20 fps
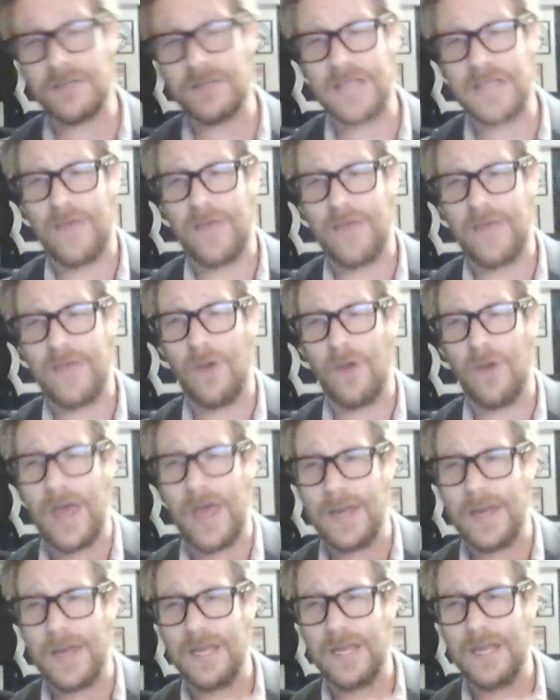to understand, though,
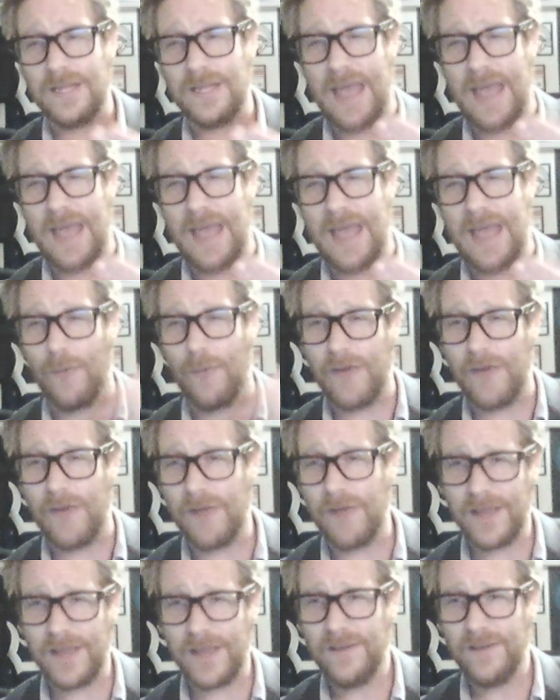that
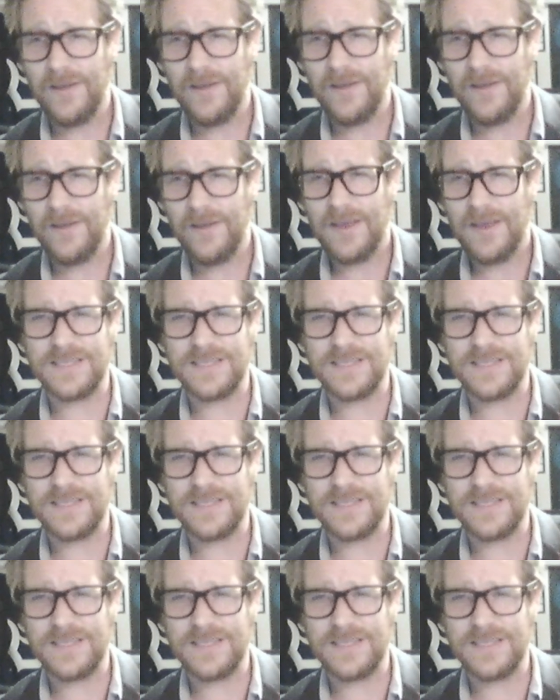rhetoric